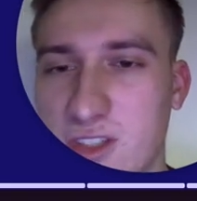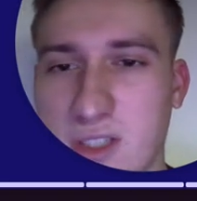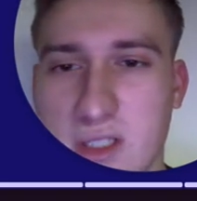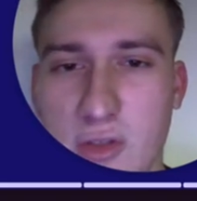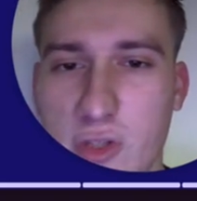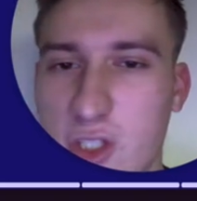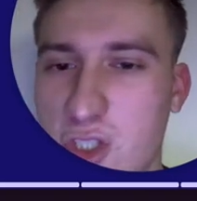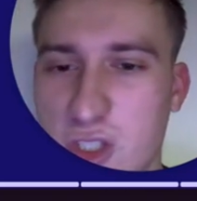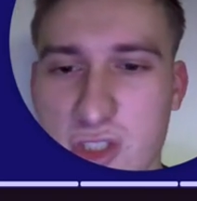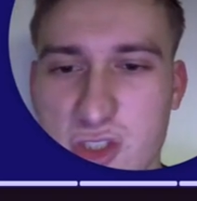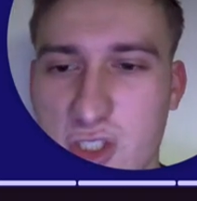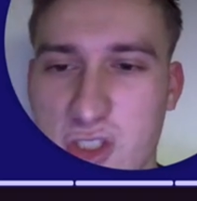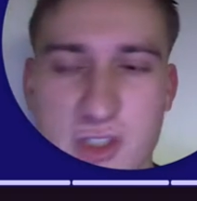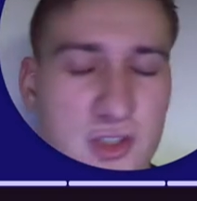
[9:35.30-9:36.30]
regions
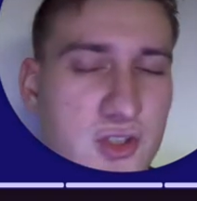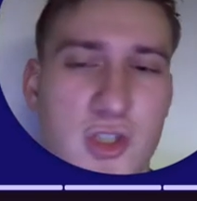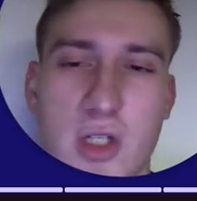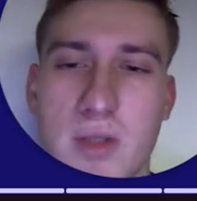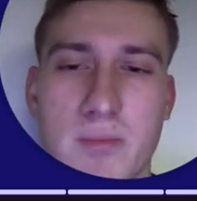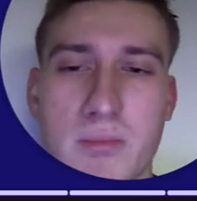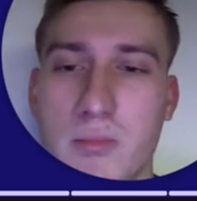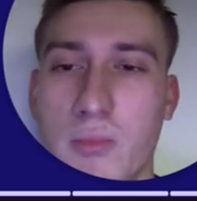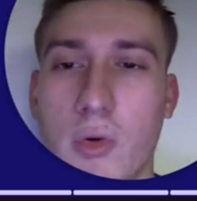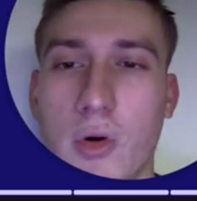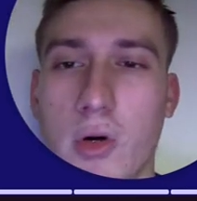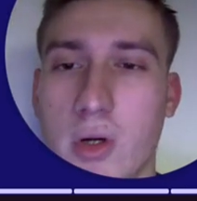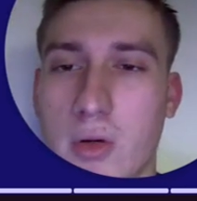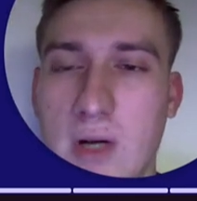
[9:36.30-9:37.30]
just churn
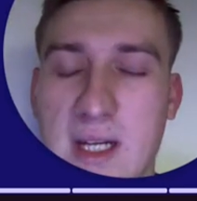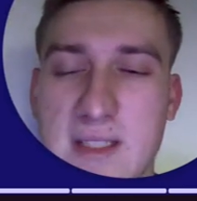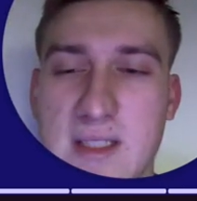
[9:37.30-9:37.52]
more, right?